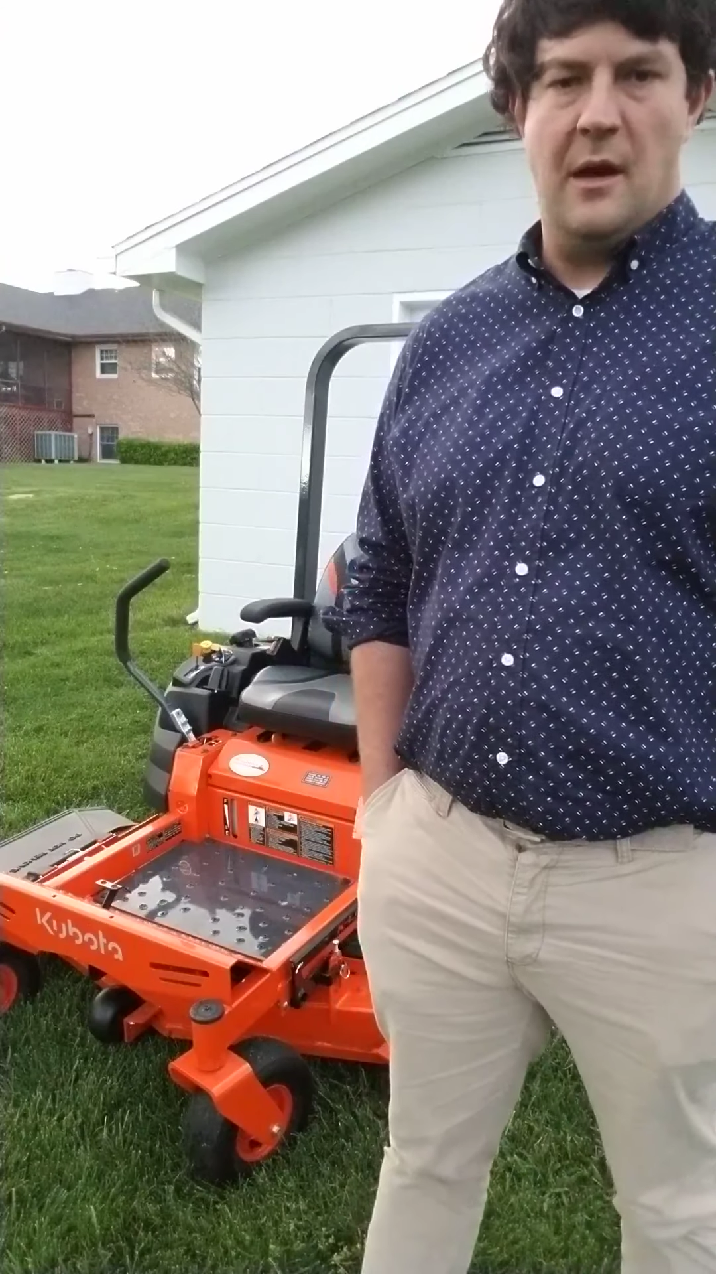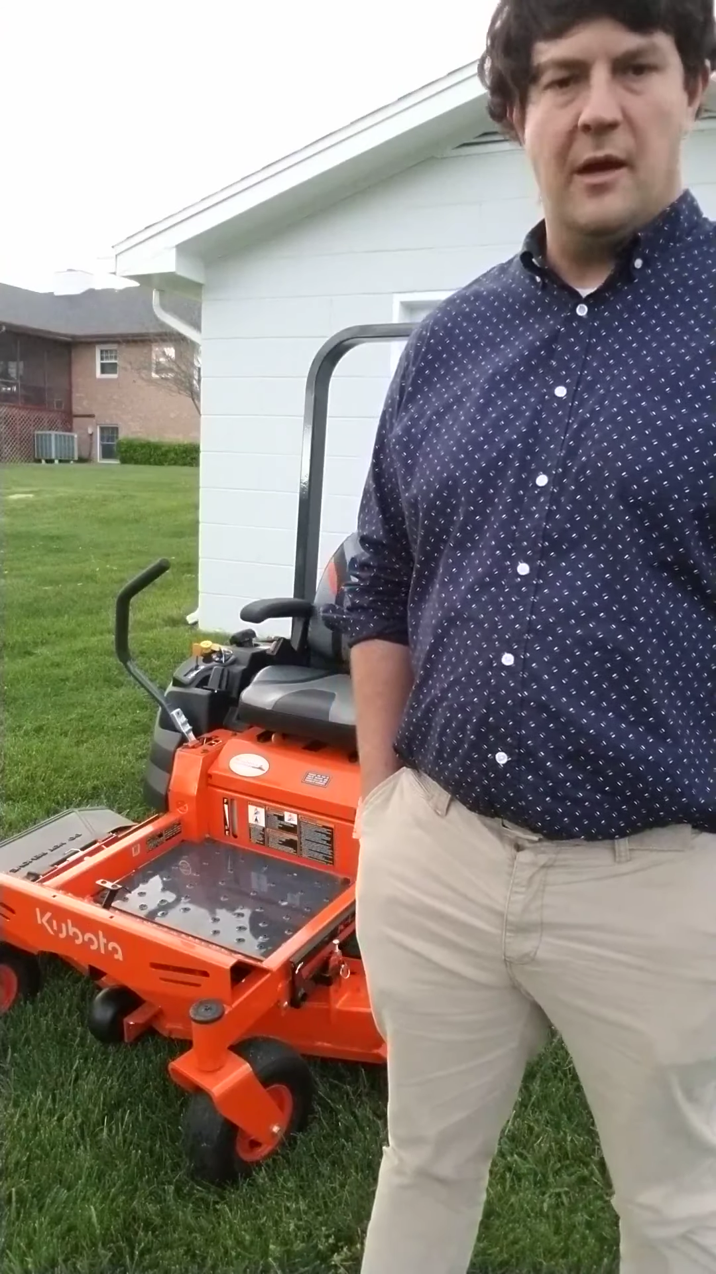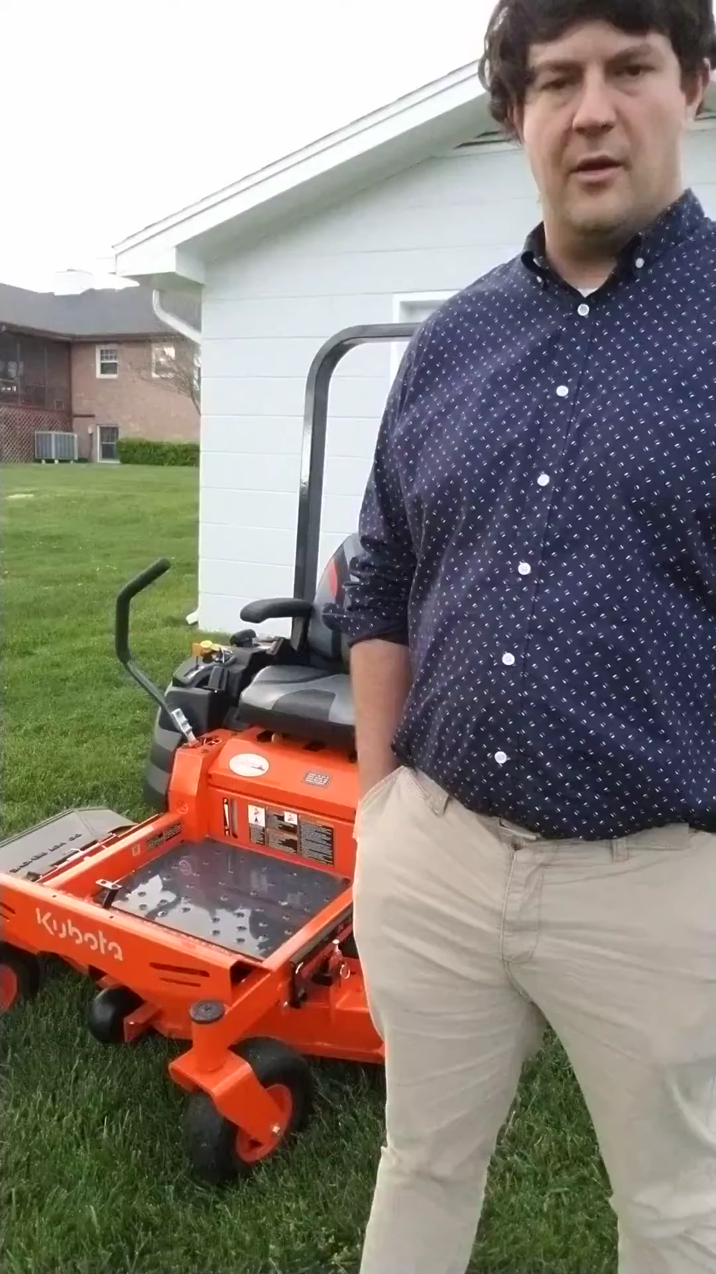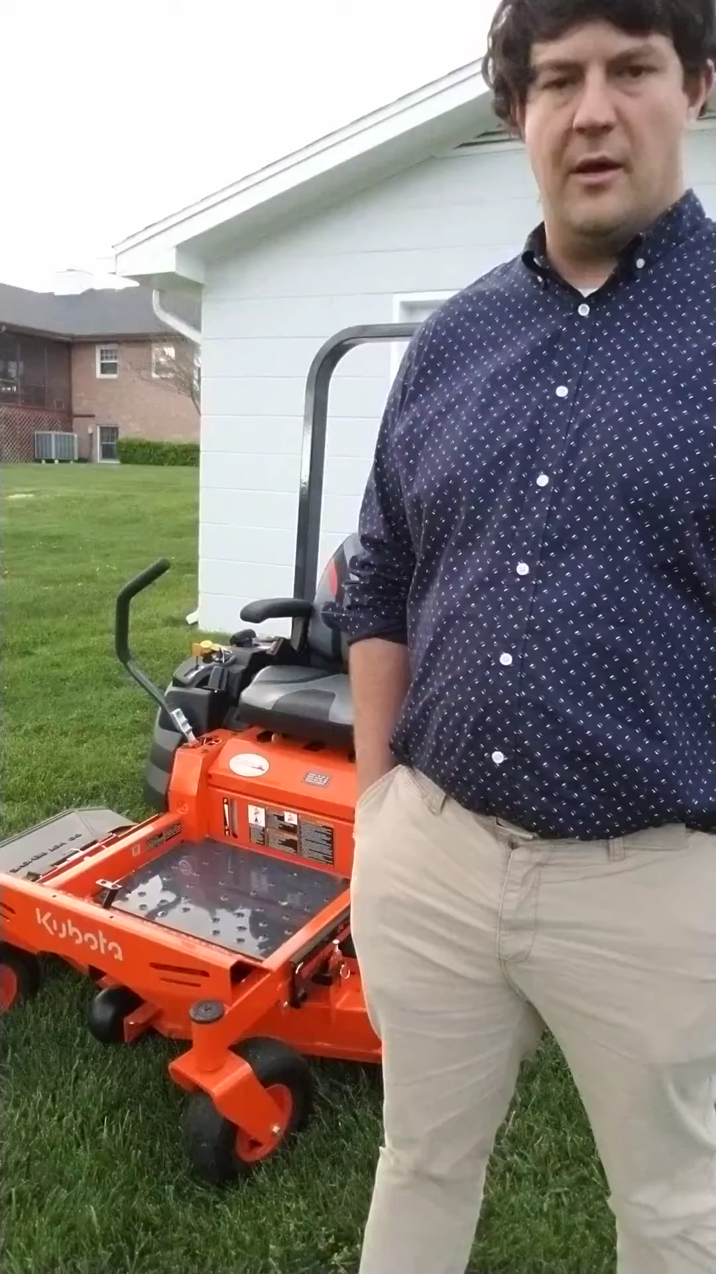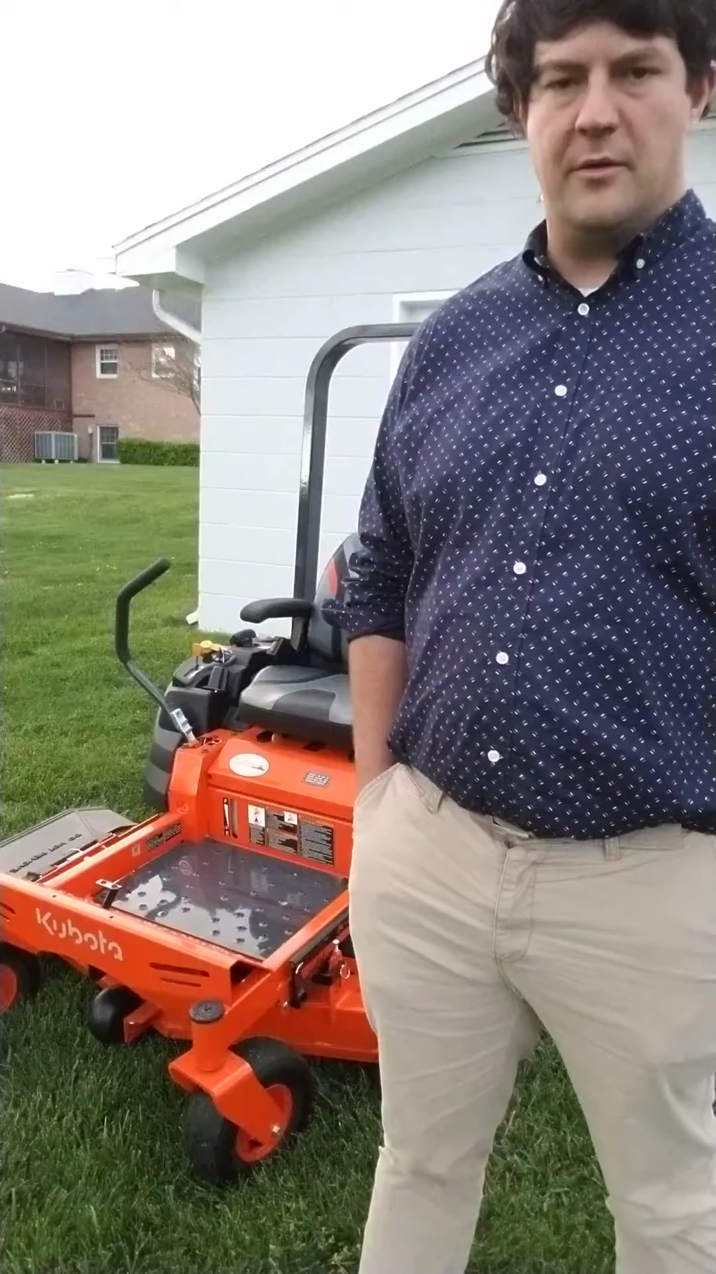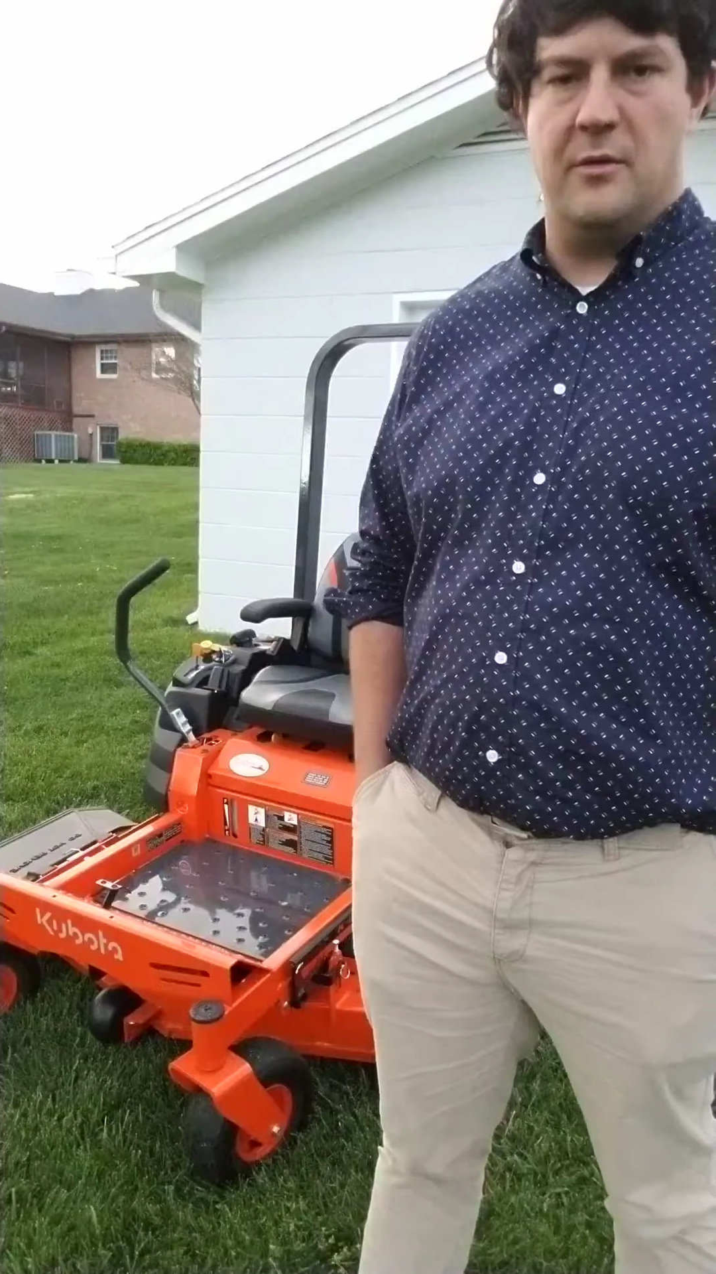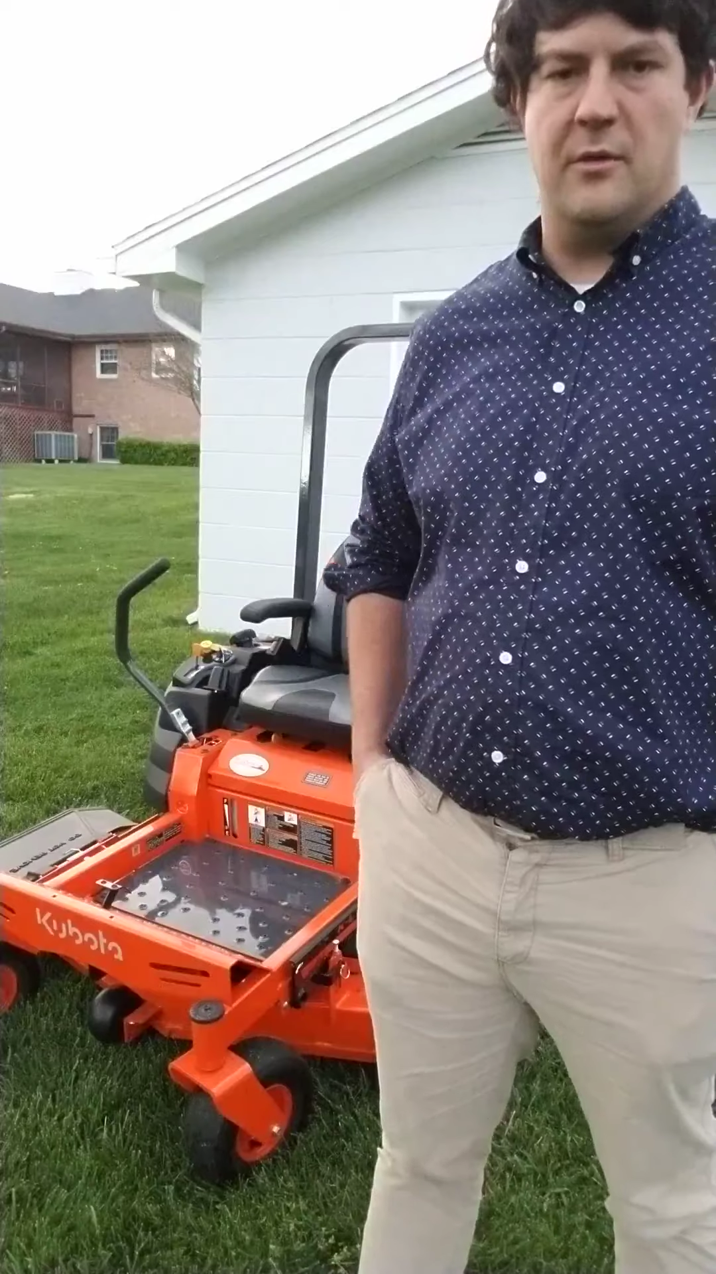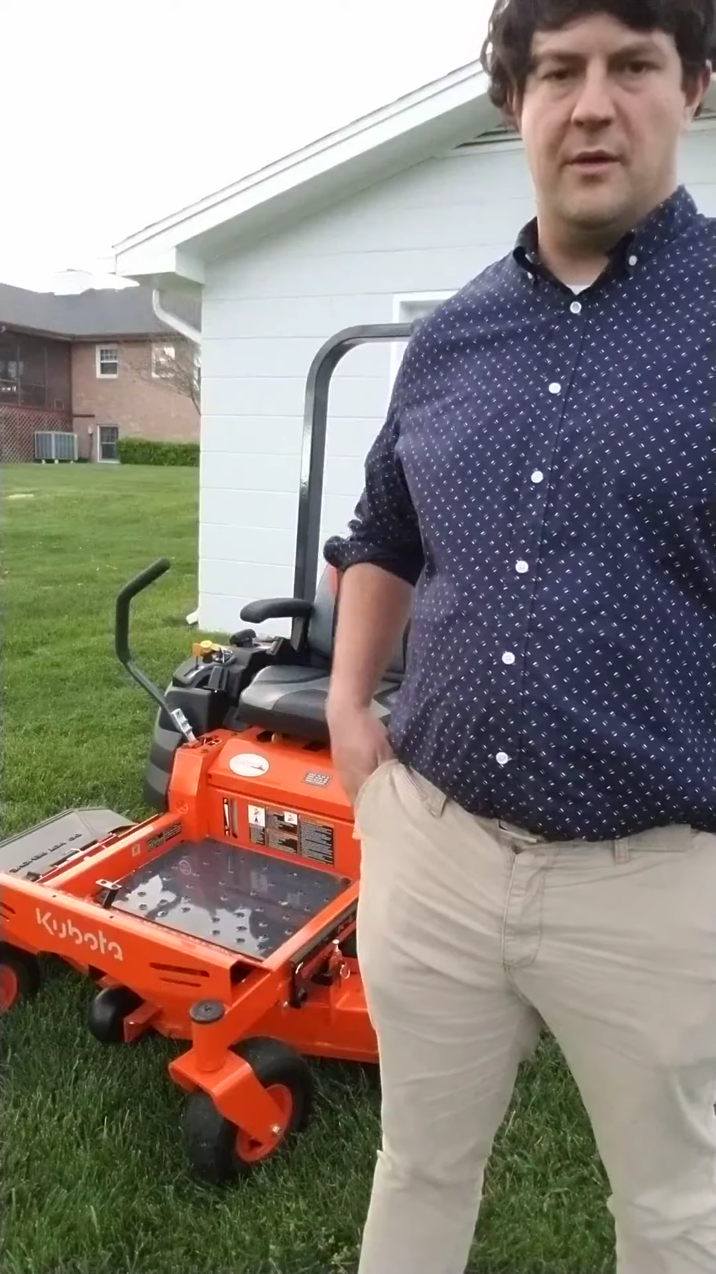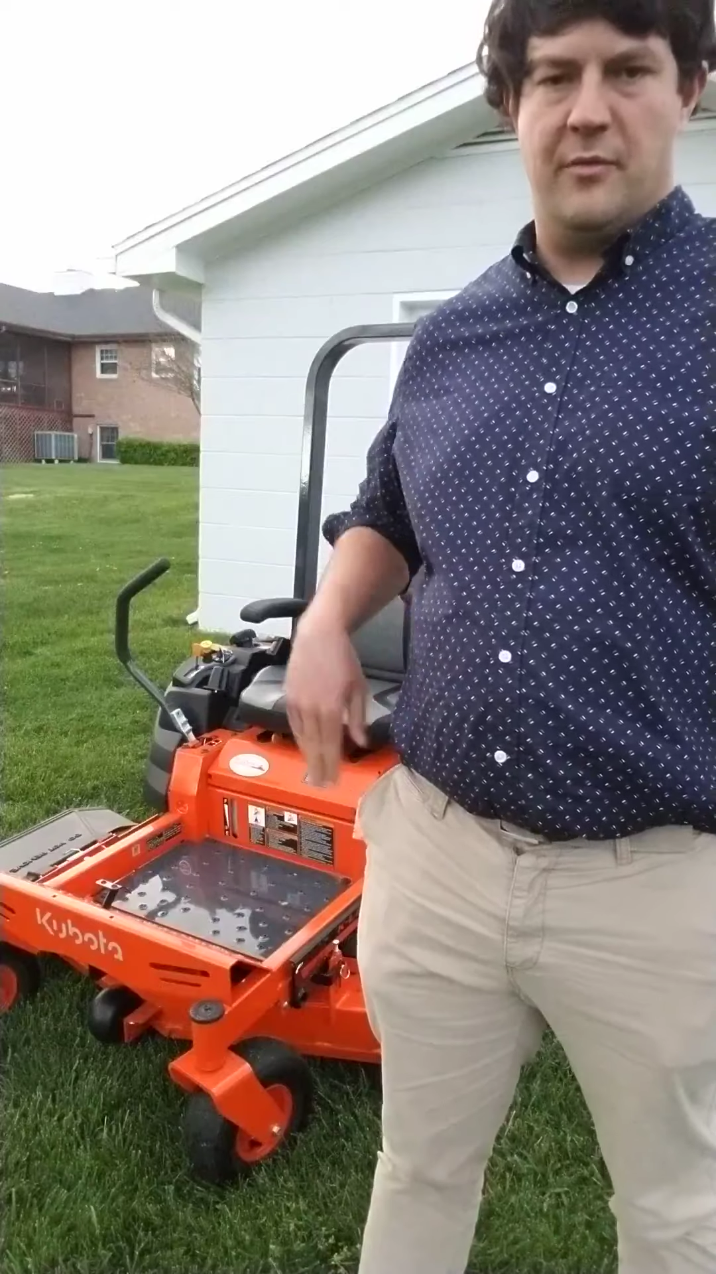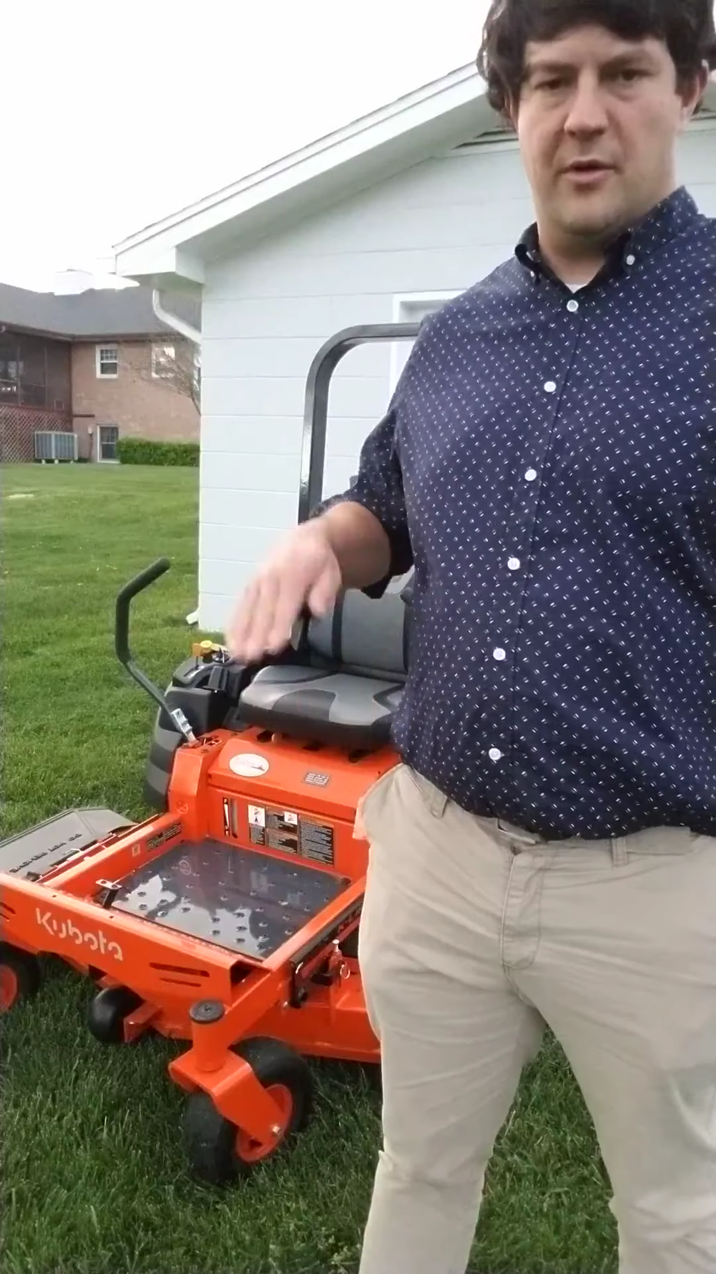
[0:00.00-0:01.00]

You know, I do live